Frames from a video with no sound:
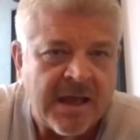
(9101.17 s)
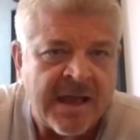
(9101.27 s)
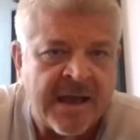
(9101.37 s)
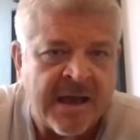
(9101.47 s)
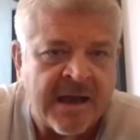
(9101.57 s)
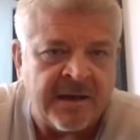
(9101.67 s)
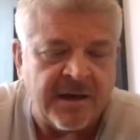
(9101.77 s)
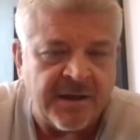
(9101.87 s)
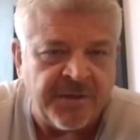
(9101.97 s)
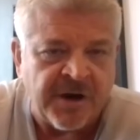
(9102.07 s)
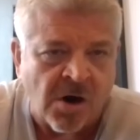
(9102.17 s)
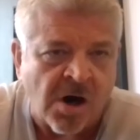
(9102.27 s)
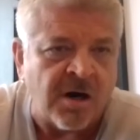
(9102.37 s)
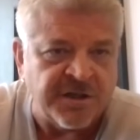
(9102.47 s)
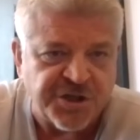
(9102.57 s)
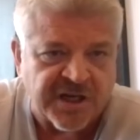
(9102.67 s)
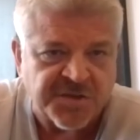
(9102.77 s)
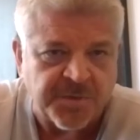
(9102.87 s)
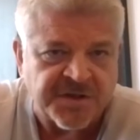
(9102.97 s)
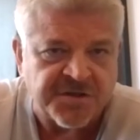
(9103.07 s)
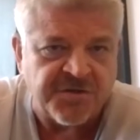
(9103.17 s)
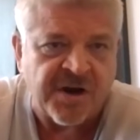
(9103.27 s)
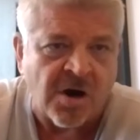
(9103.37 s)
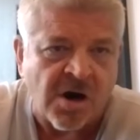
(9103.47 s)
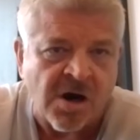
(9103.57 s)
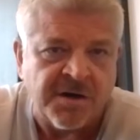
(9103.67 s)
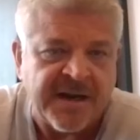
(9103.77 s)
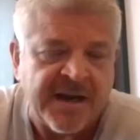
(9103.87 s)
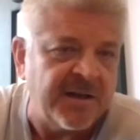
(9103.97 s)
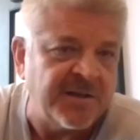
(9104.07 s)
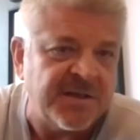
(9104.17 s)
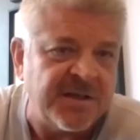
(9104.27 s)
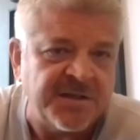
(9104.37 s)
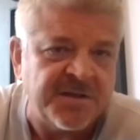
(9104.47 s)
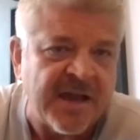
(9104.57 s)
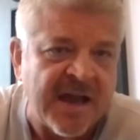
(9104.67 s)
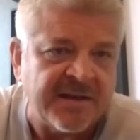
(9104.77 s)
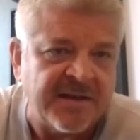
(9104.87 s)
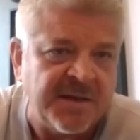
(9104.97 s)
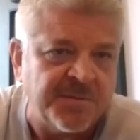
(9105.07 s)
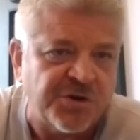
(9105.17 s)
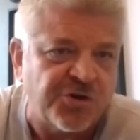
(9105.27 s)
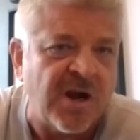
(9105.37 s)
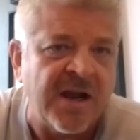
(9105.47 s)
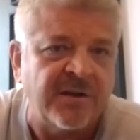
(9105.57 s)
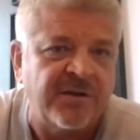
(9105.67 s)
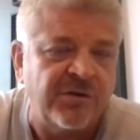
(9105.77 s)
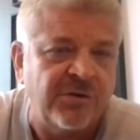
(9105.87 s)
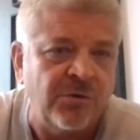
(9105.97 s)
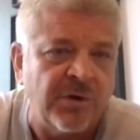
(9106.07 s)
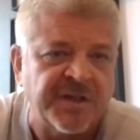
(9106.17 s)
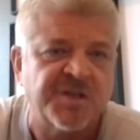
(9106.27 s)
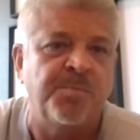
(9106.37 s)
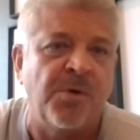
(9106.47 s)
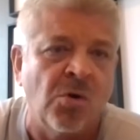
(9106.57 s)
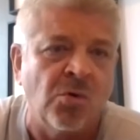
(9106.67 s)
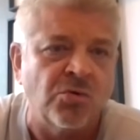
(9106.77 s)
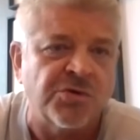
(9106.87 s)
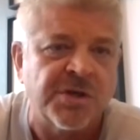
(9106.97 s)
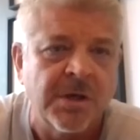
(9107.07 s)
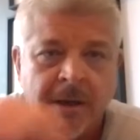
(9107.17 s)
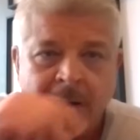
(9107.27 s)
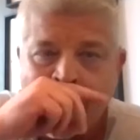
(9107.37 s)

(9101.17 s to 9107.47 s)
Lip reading: And there are adjustments. There are tendencies that teams are trying to expose